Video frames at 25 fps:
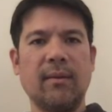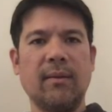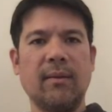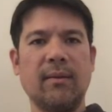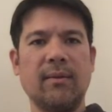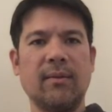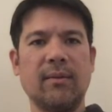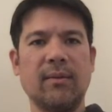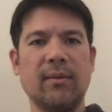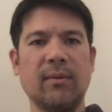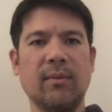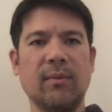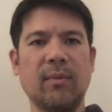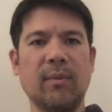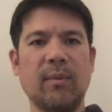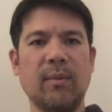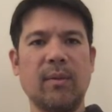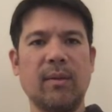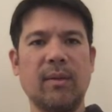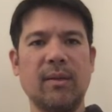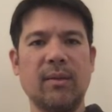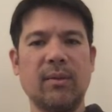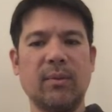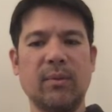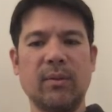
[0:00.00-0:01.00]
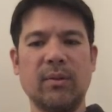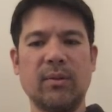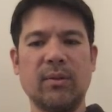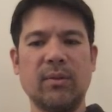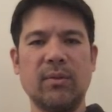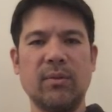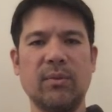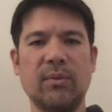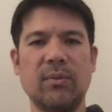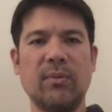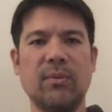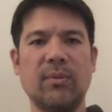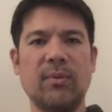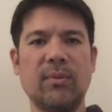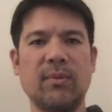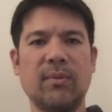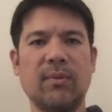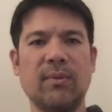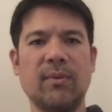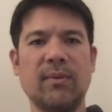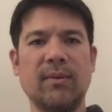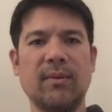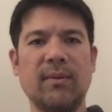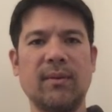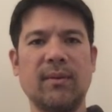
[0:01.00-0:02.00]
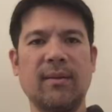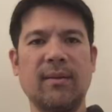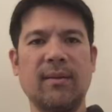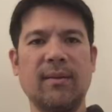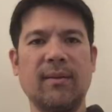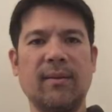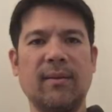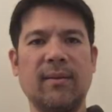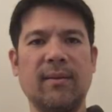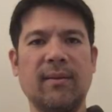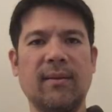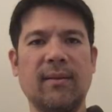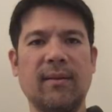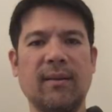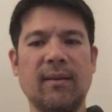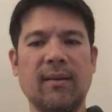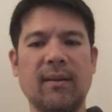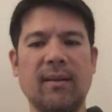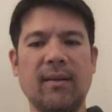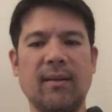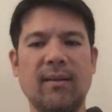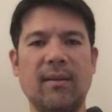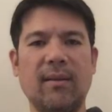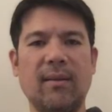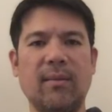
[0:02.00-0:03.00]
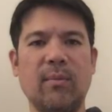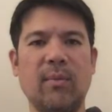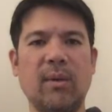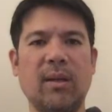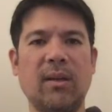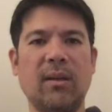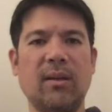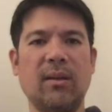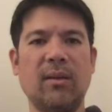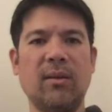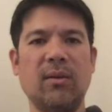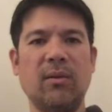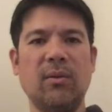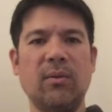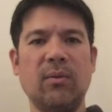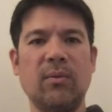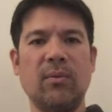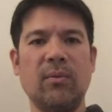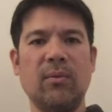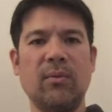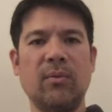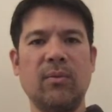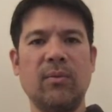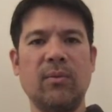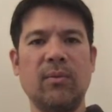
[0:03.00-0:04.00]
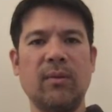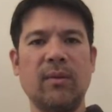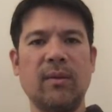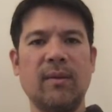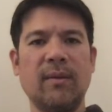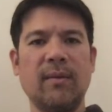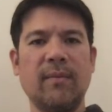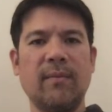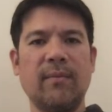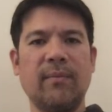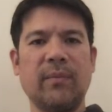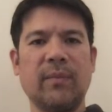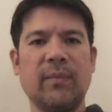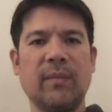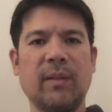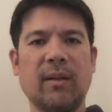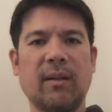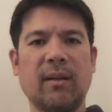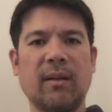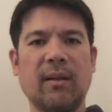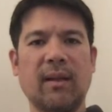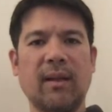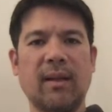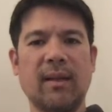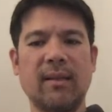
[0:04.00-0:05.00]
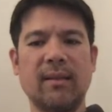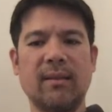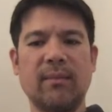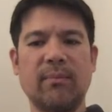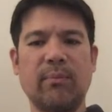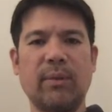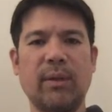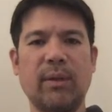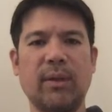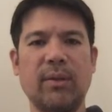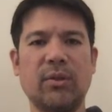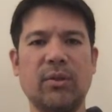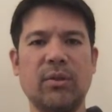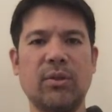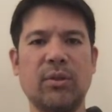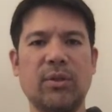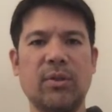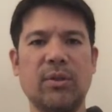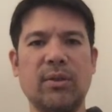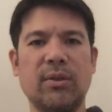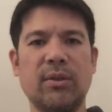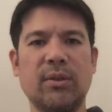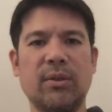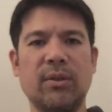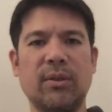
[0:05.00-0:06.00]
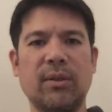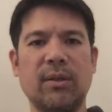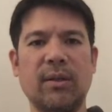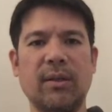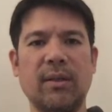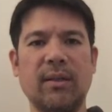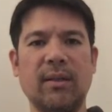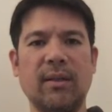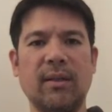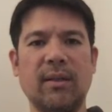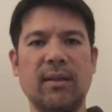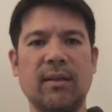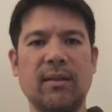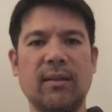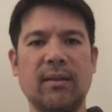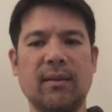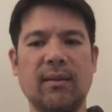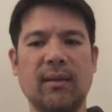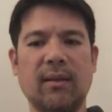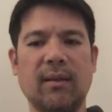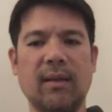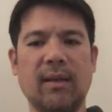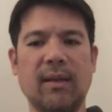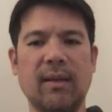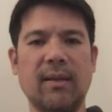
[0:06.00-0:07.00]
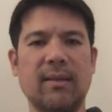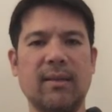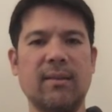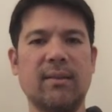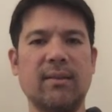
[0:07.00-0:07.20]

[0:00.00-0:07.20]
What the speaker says: So maybe this one too. ID menu, class picture, and then class